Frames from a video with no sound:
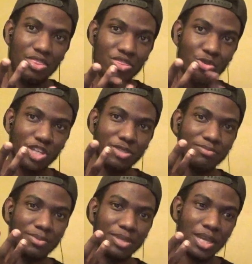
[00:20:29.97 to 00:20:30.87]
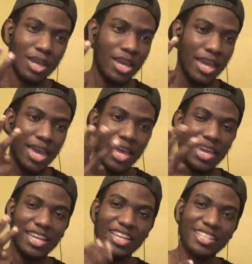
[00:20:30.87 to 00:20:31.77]
Three,
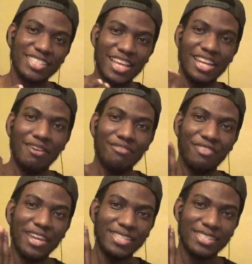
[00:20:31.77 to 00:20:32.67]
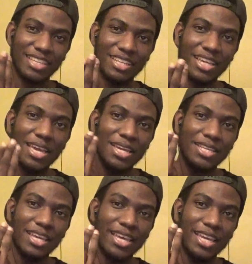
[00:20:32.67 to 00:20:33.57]
Iggy Azalea fakes that
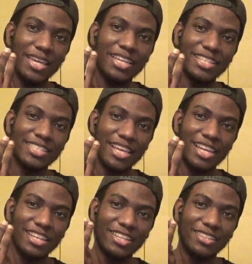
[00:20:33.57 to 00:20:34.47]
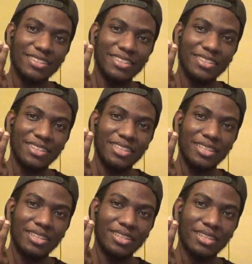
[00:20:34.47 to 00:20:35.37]
Iggy Azalea,
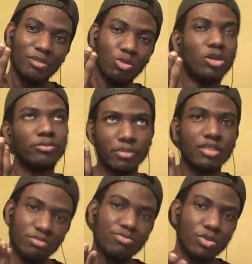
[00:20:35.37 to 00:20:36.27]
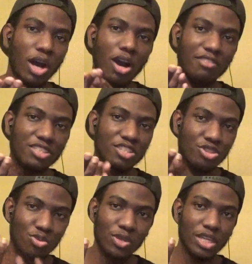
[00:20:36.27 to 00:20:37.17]
well, obviously
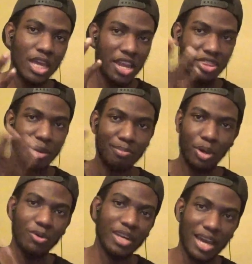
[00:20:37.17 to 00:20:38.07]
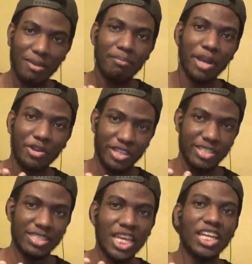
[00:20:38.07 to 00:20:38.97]
three, they're both not
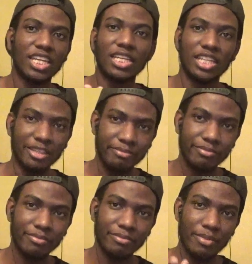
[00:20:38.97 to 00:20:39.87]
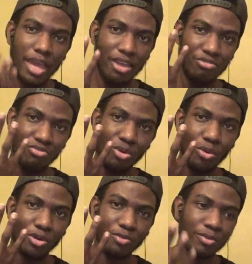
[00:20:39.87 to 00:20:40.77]
American technically. And
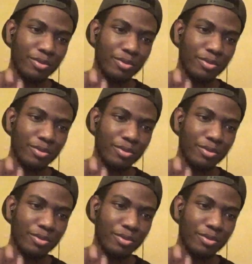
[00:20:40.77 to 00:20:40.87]
four,